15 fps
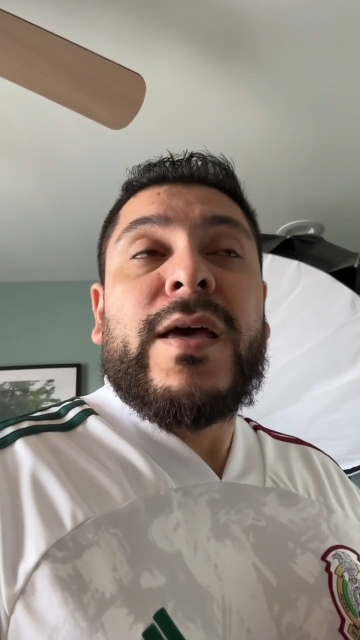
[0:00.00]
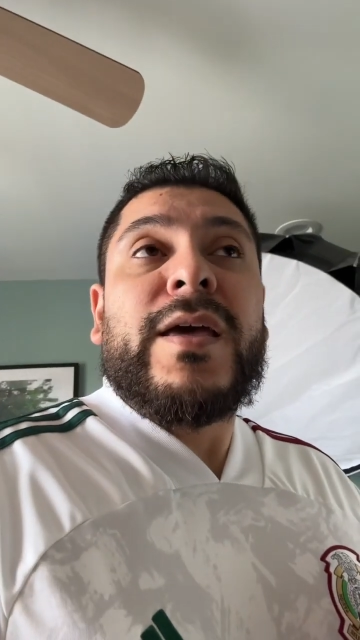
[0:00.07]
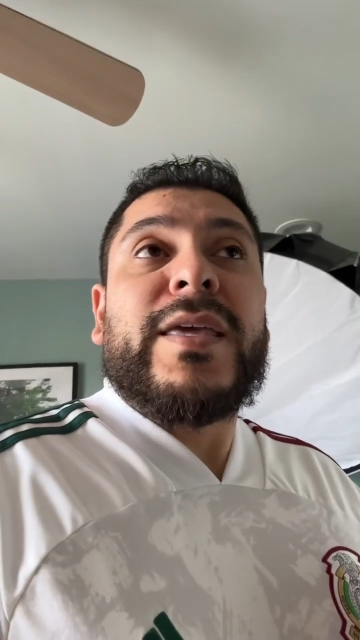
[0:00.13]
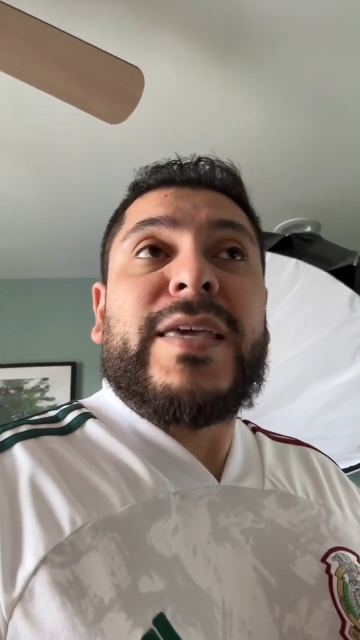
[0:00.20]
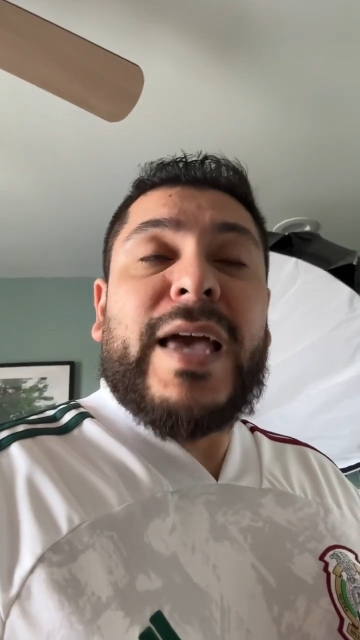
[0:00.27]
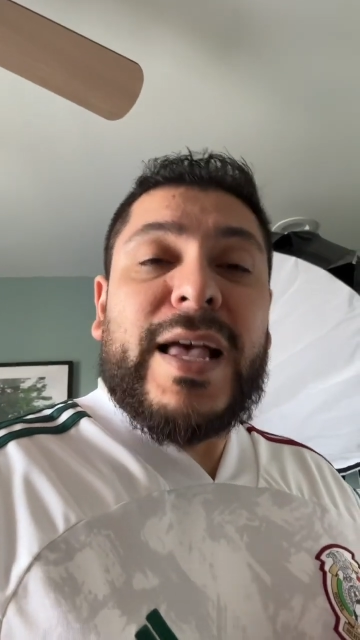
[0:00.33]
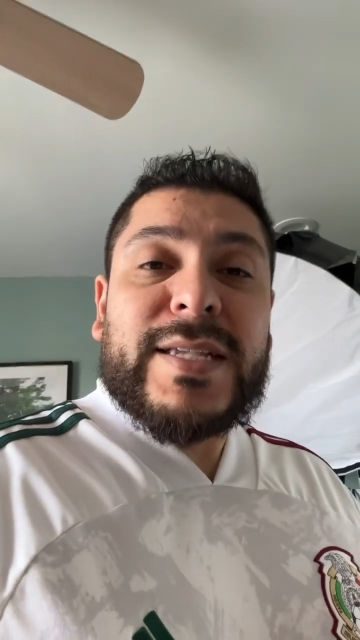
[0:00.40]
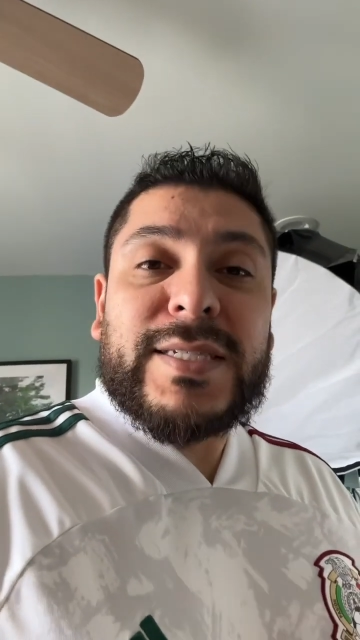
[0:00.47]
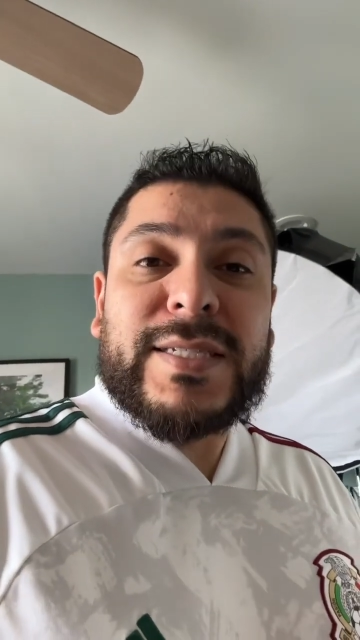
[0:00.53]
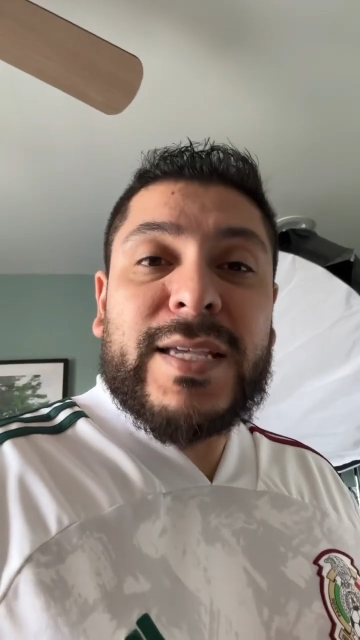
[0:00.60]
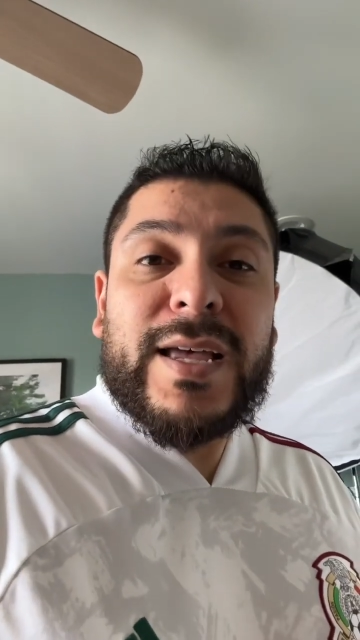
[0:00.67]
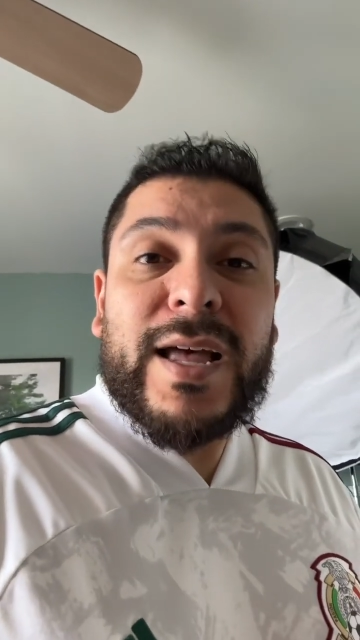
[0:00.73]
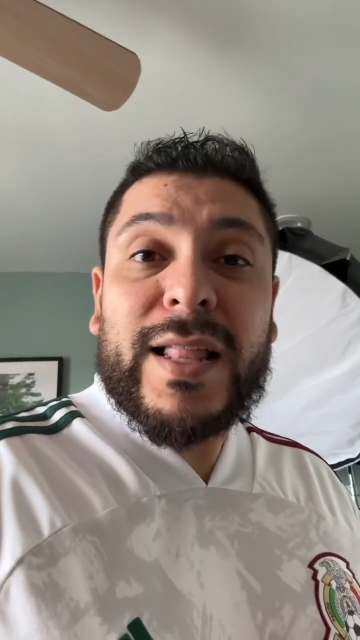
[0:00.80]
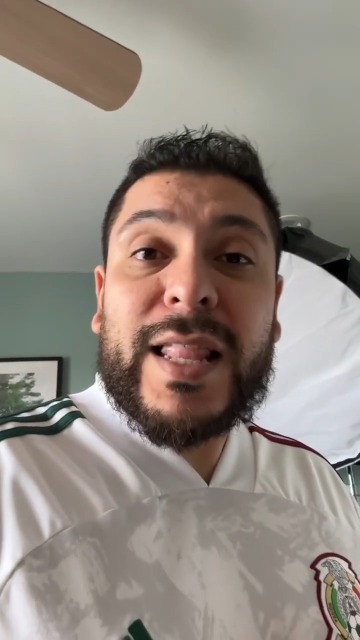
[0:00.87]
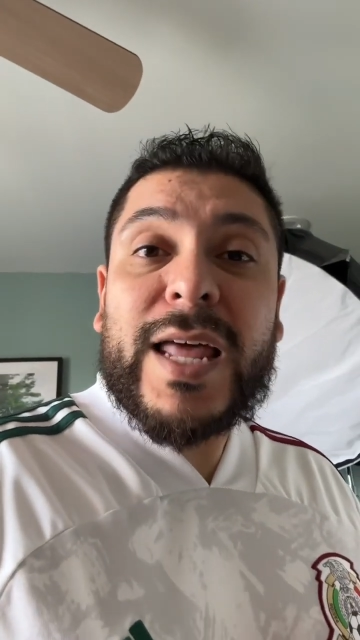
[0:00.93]
yes,
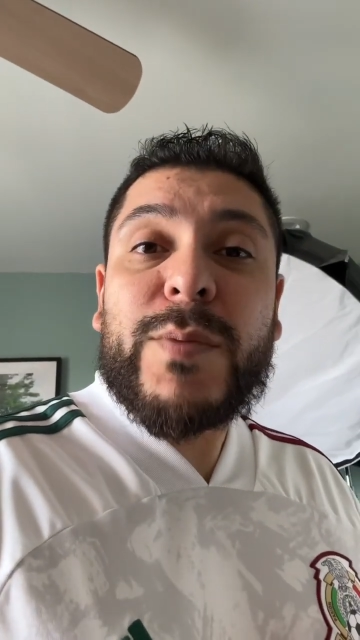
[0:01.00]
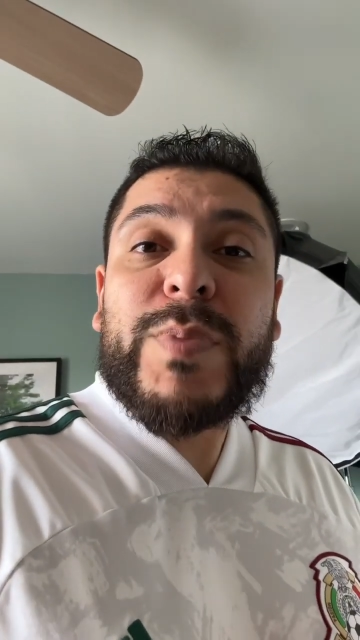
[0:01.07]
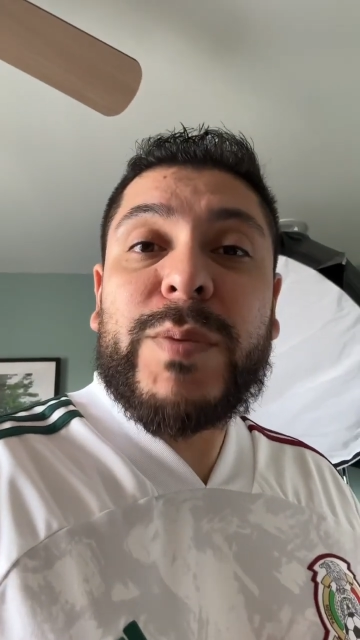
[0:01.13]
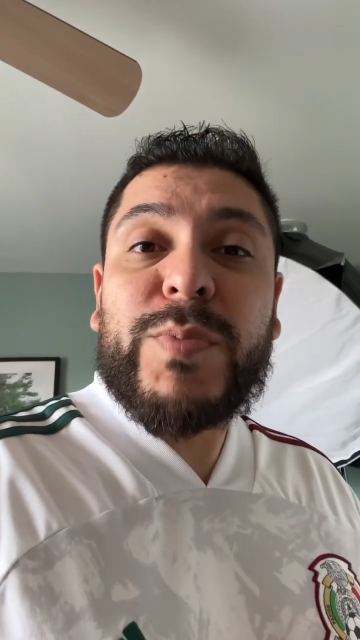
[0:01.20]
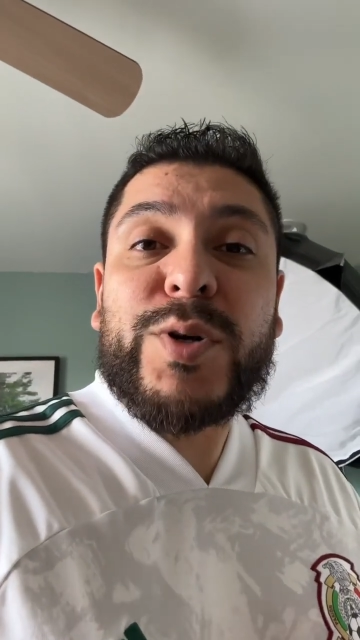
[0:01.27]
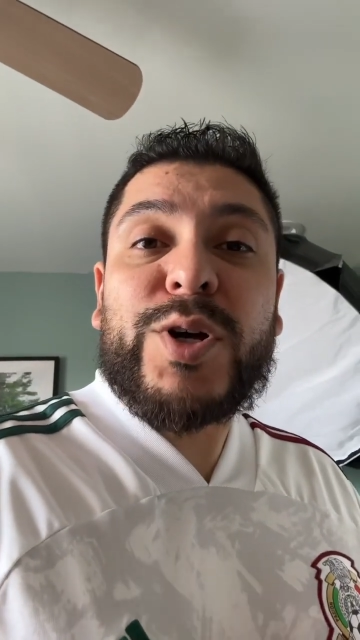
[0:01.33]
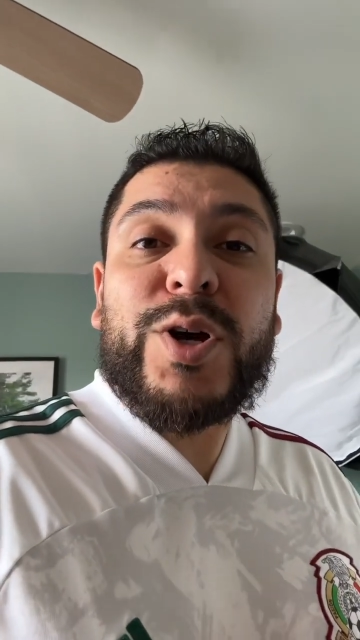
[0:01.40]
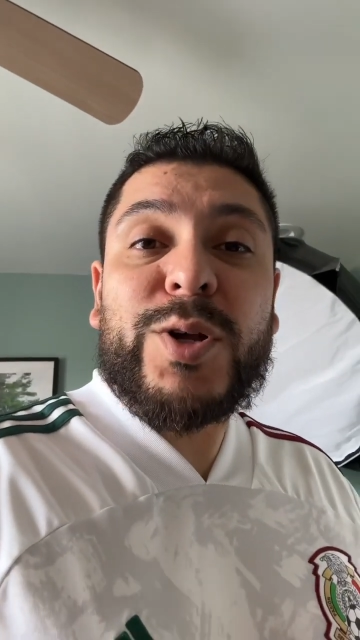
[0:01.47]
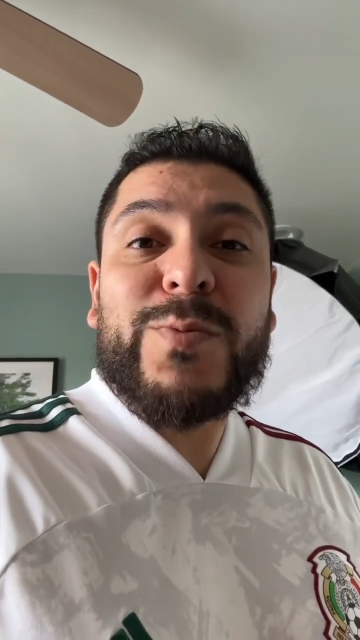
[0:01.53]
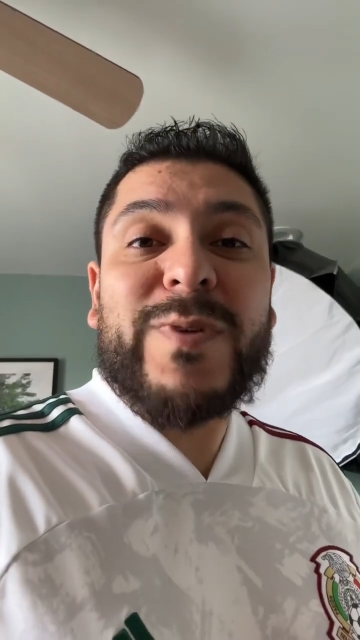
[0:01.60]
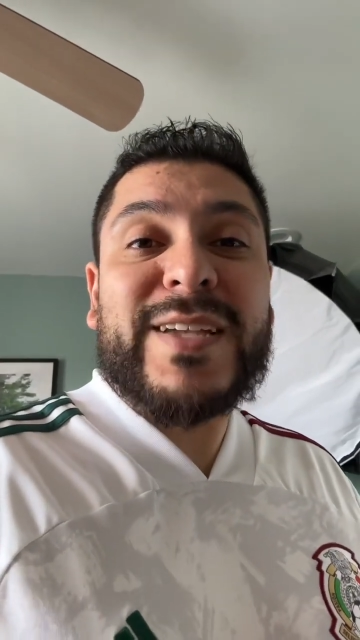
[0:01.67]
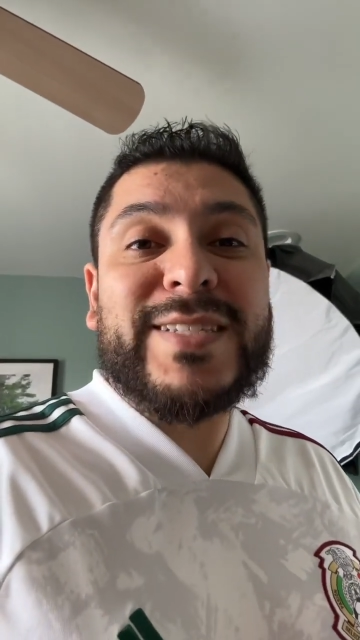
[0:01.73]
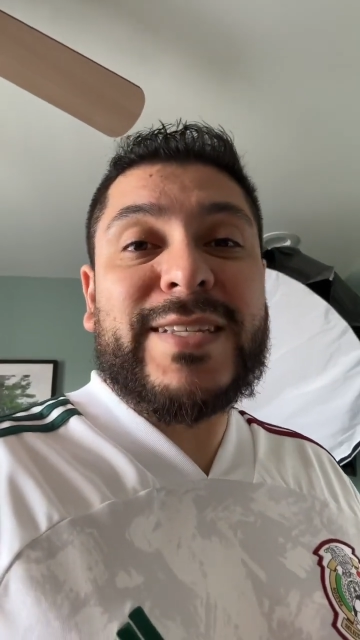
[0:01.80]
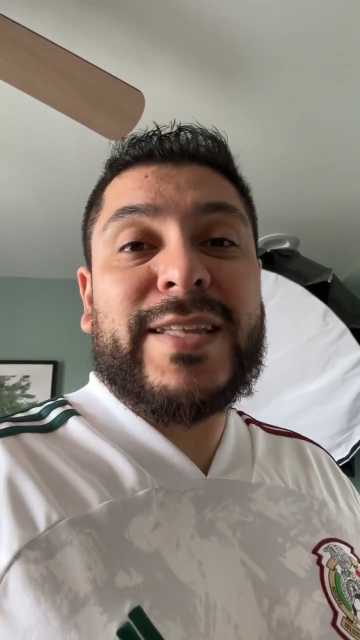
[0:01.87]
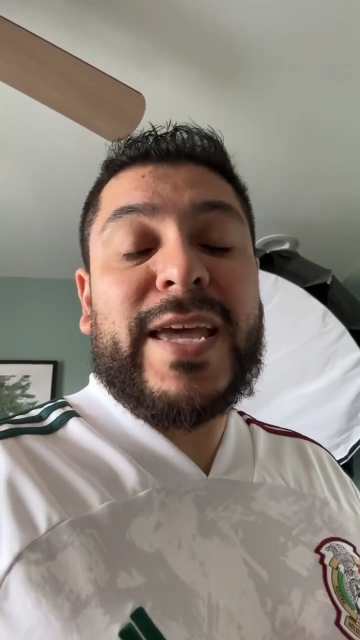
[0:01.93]
a lot of people could
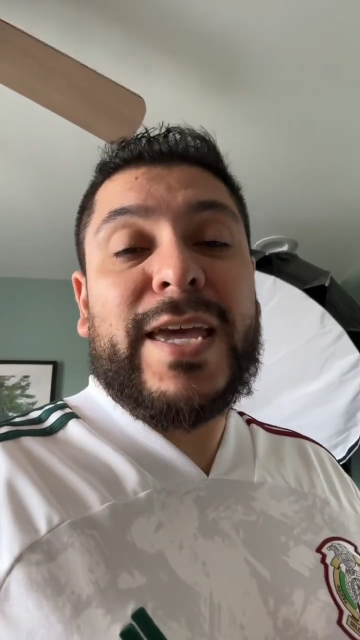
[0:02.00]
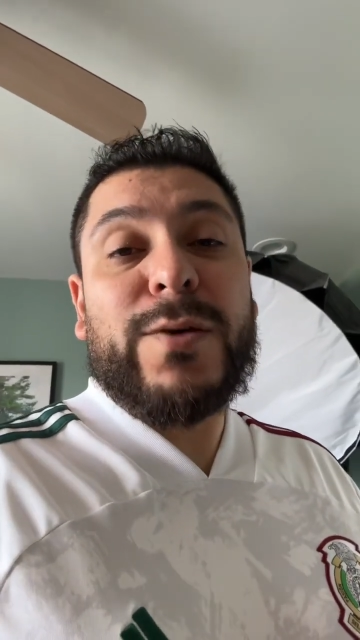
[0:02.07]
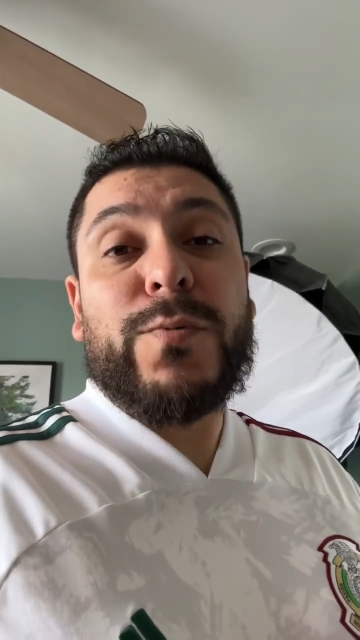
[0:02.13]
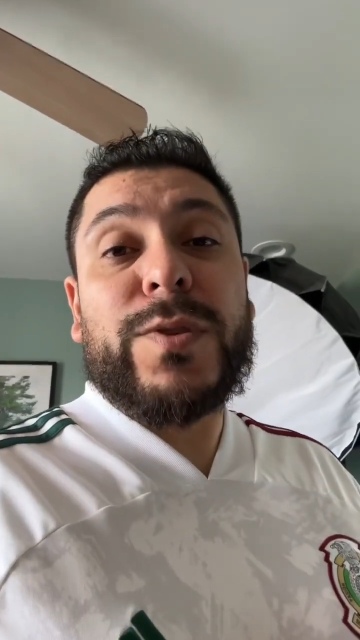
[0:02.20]
resonate